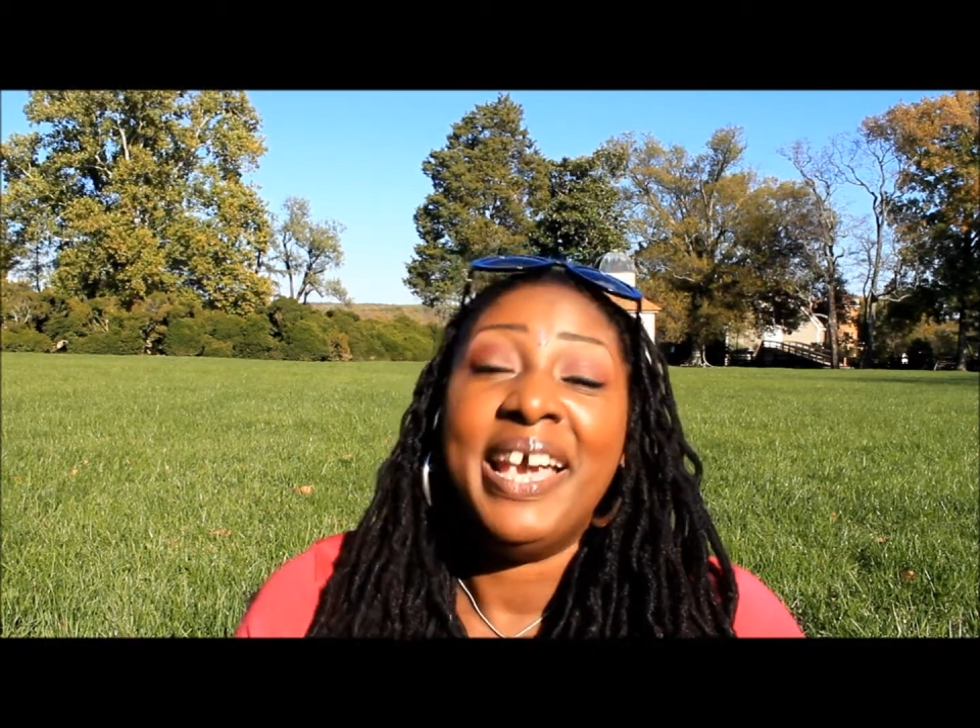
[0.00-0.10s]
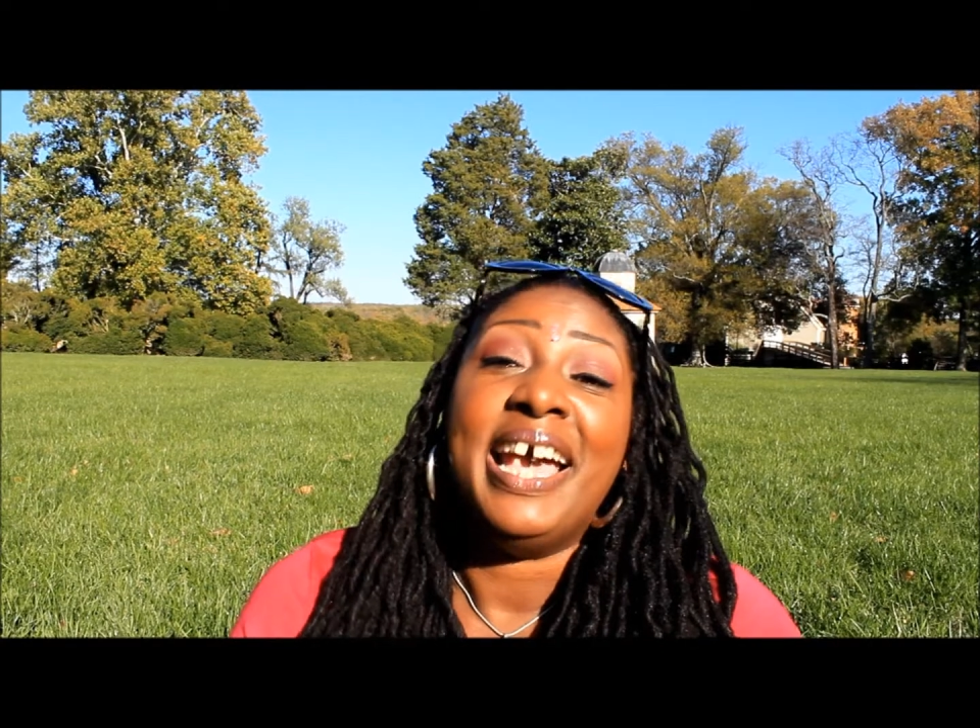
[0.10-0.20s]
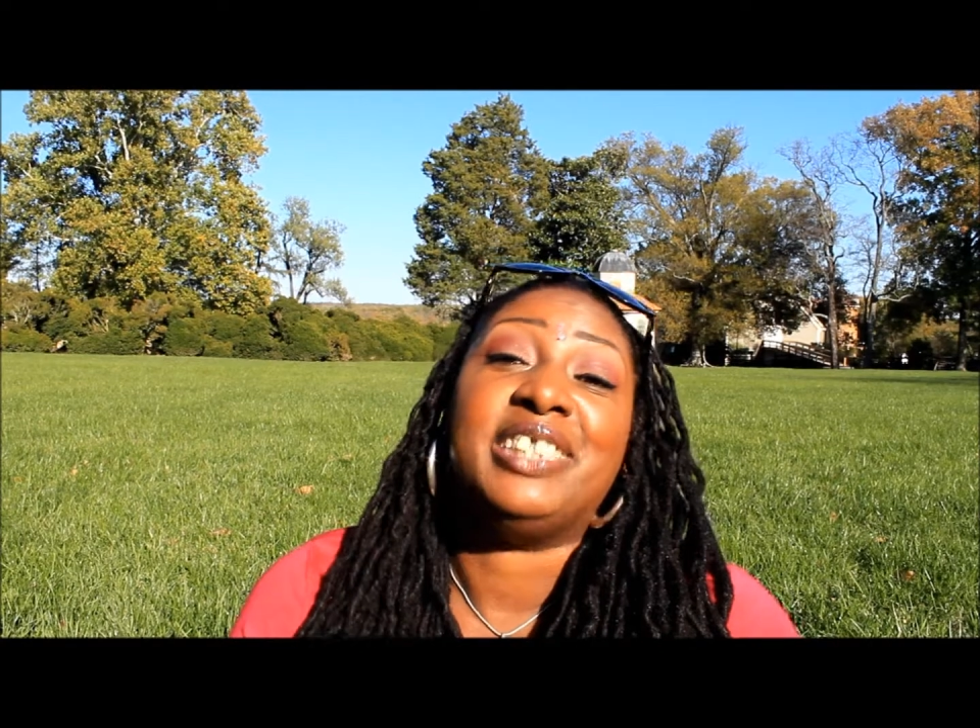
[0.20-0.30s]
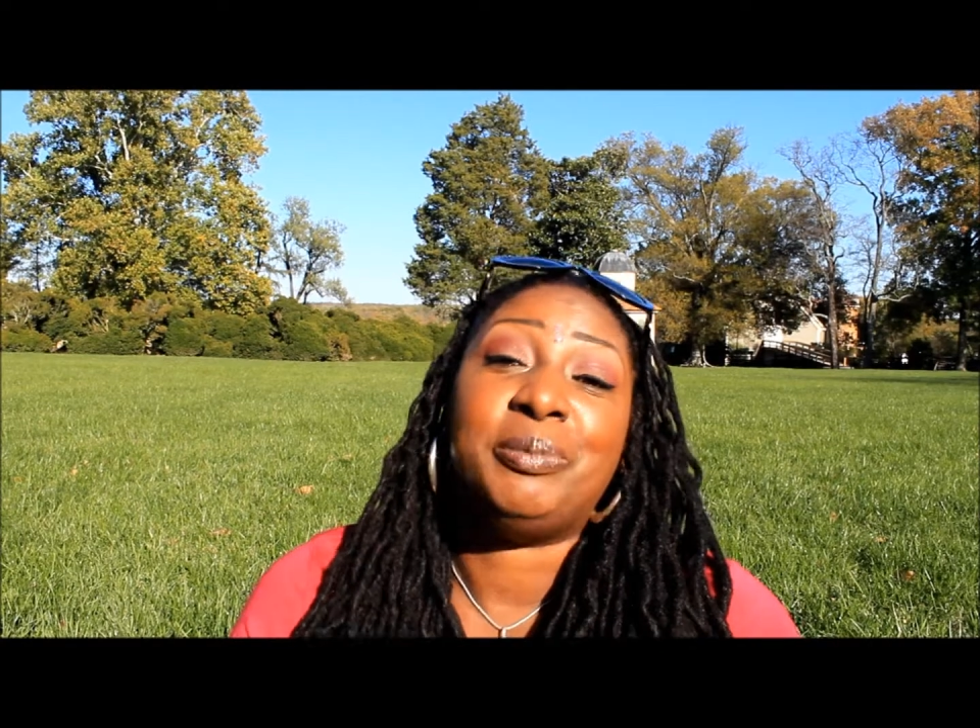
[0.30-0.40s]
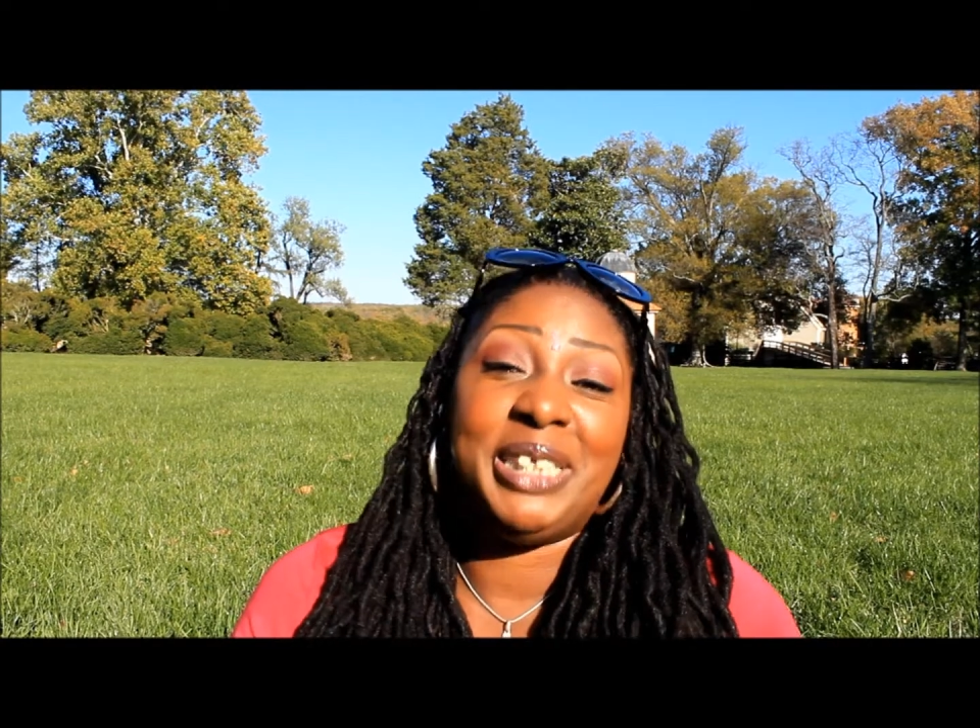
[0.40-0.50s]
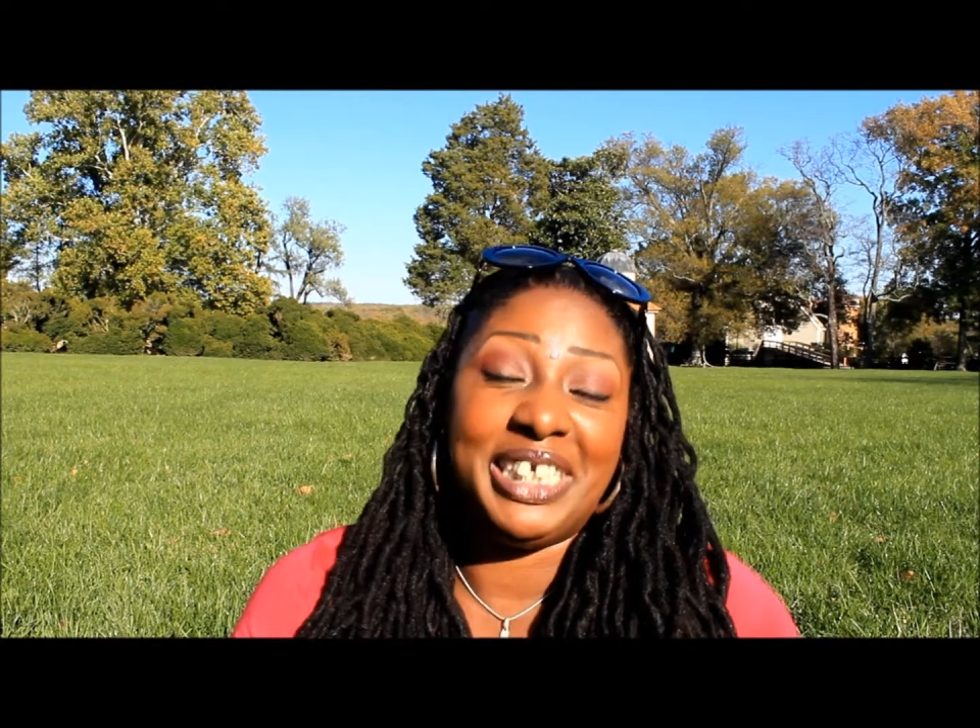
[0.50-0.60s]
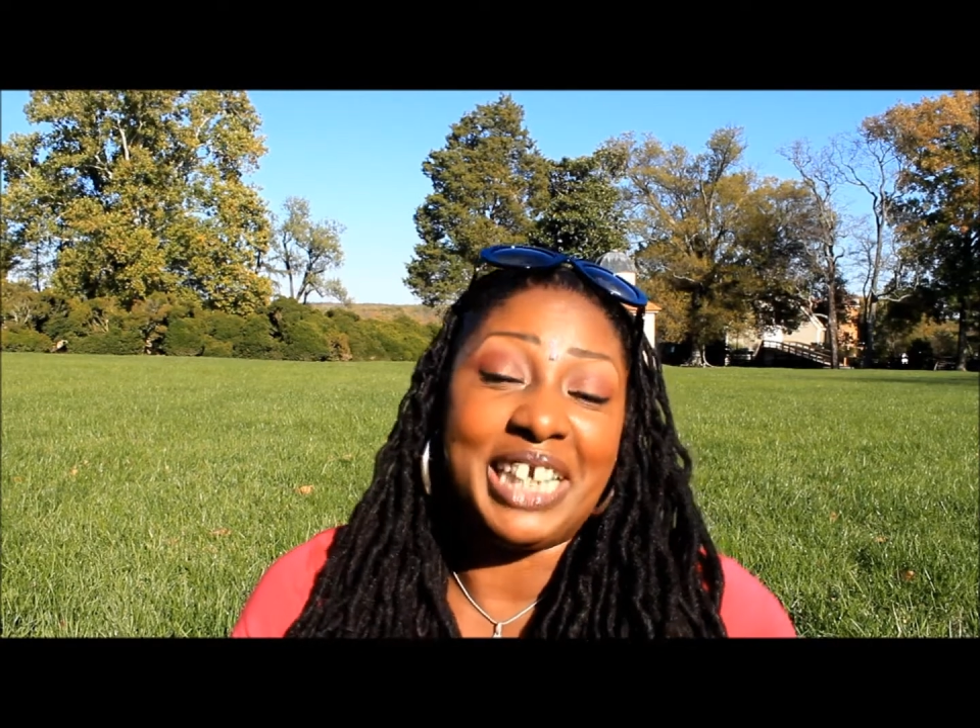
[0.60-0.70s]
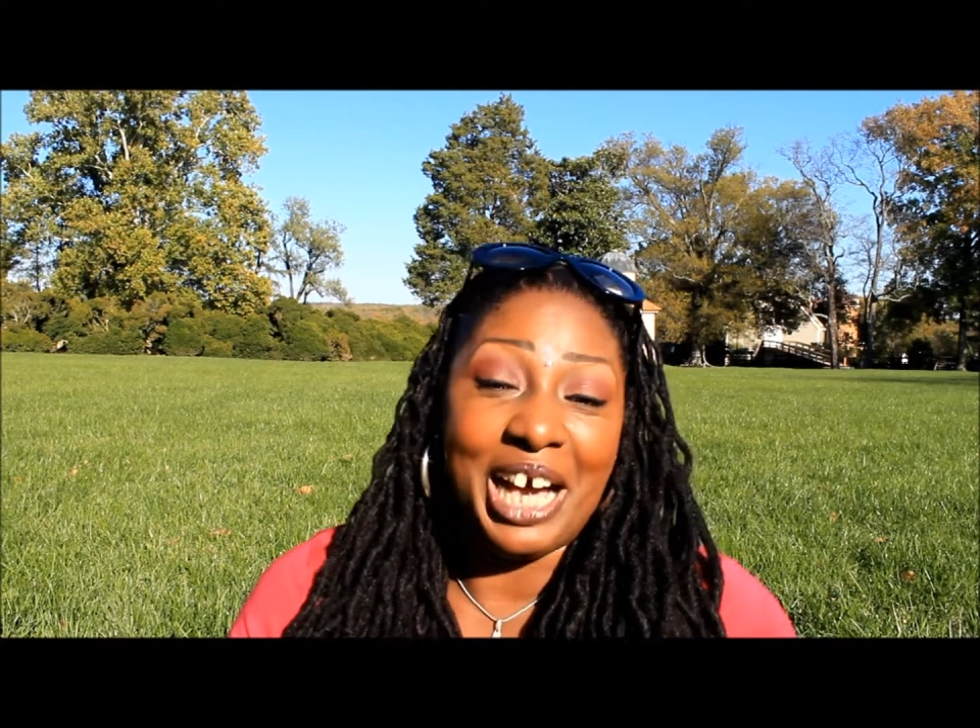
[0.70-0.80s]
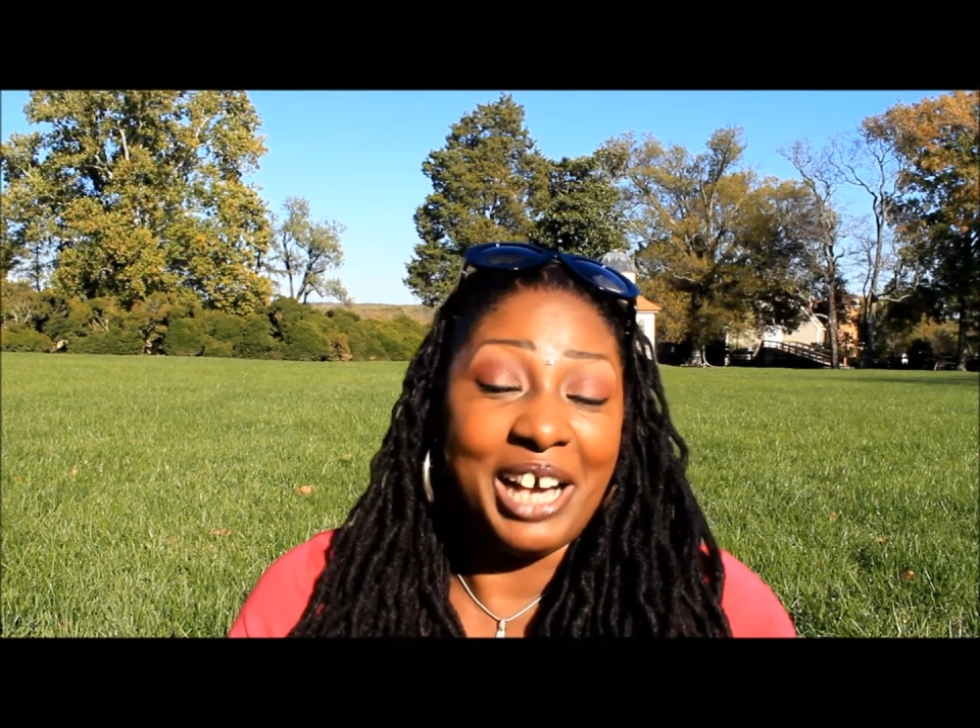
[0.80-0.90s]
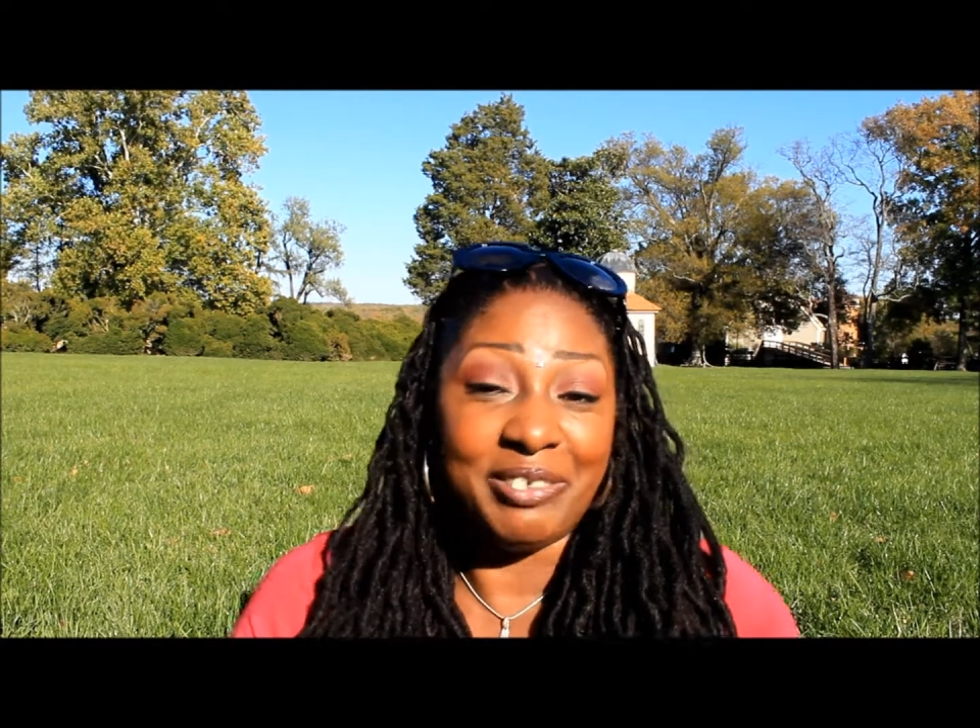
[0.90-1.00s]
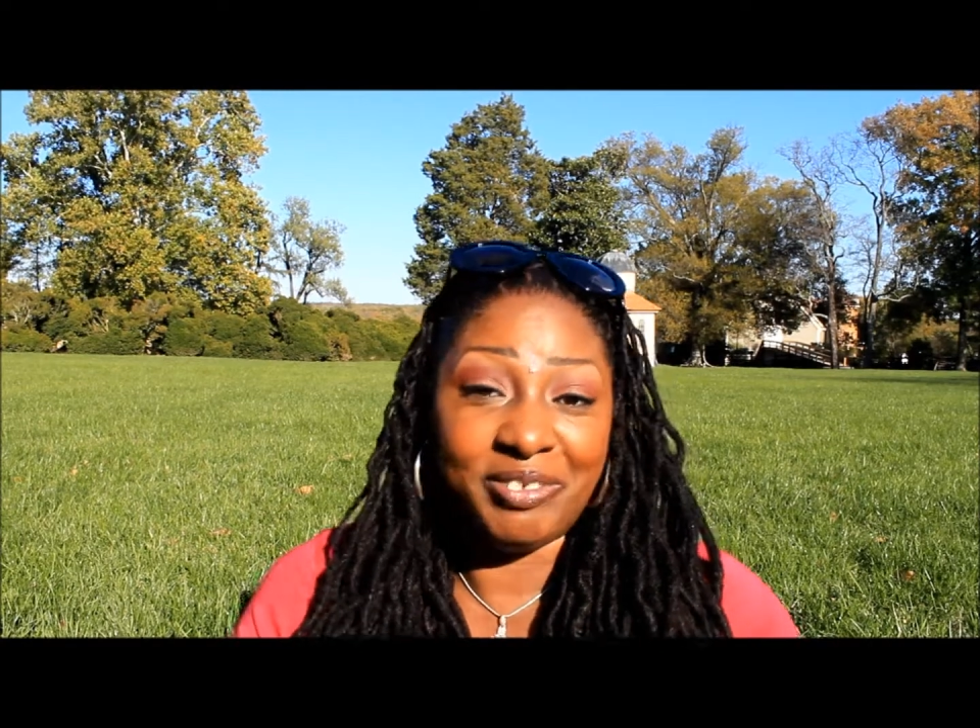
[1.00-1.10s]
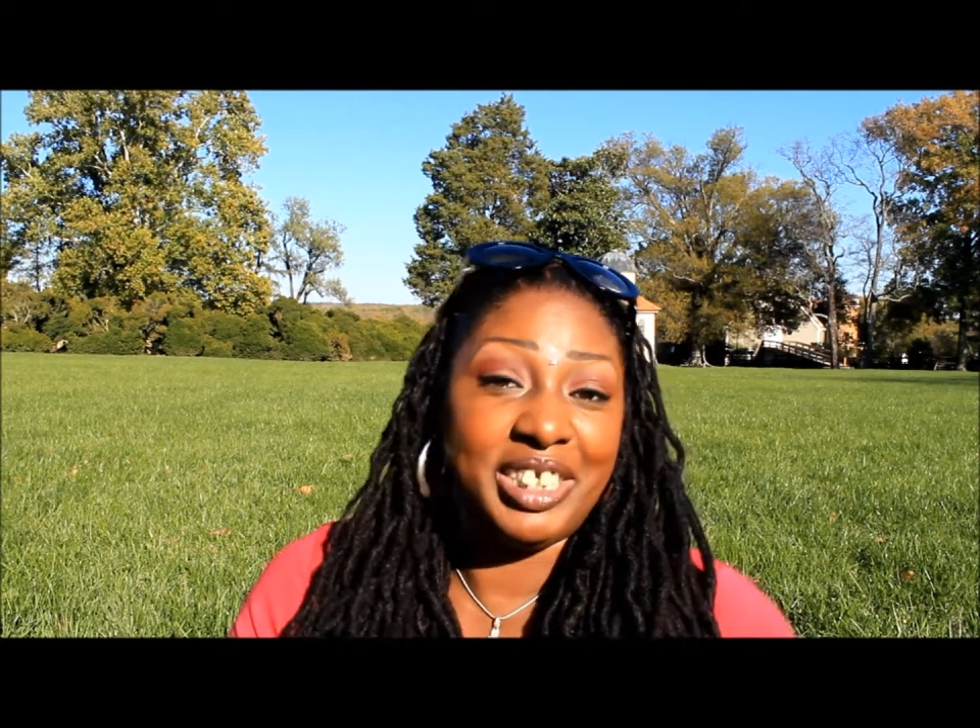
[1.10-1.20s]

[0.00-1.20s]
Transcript: And speaking of